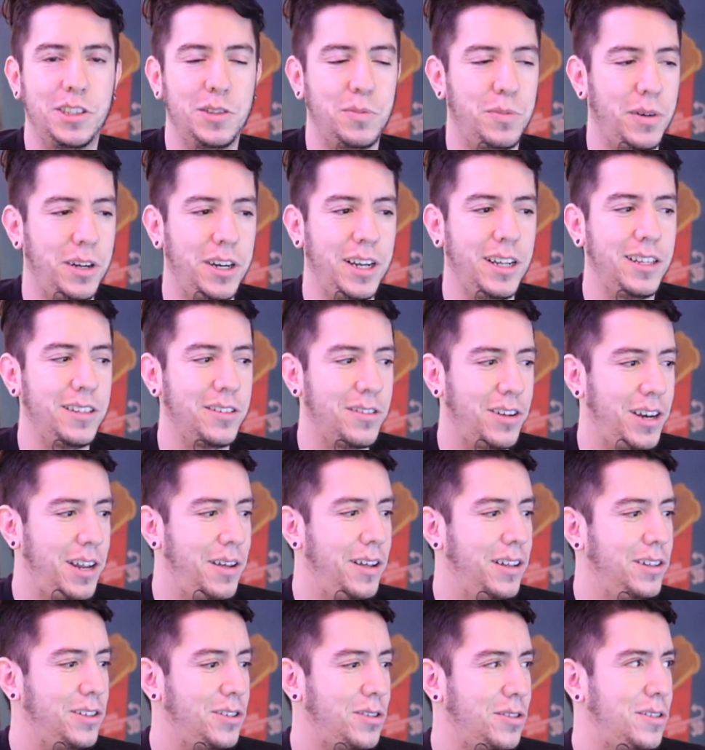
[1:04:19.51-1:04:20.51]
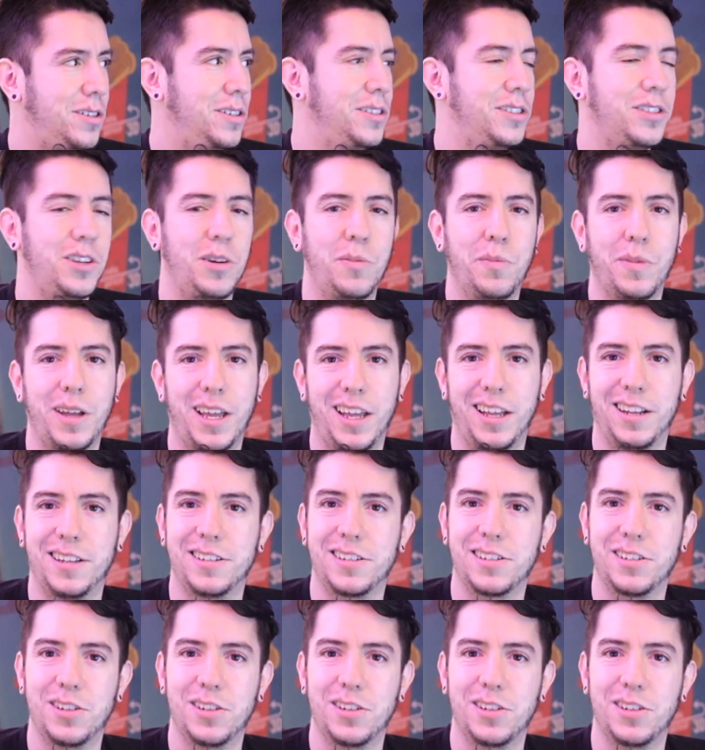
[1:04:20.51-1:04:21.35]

2.8 is gonna turn some heads.